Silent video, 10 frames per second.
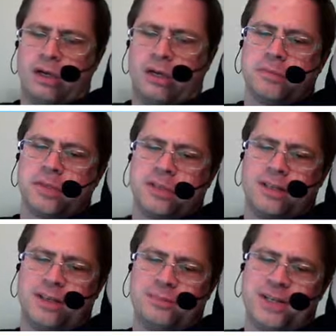right.
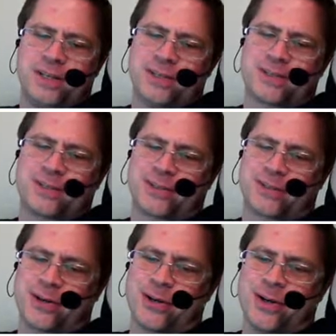I'm gonna
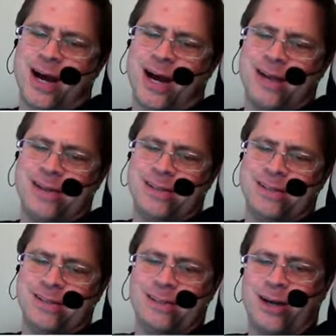just start
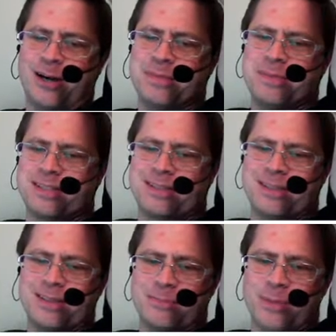hiding comments
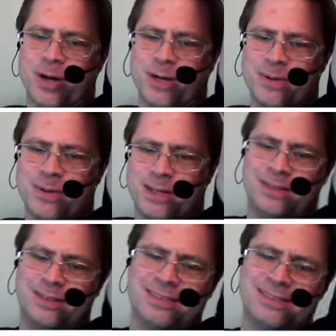that get
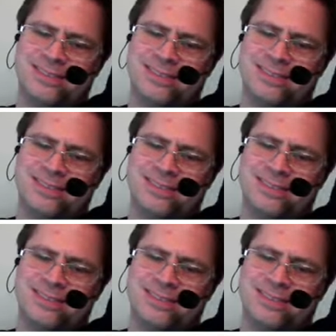moderated.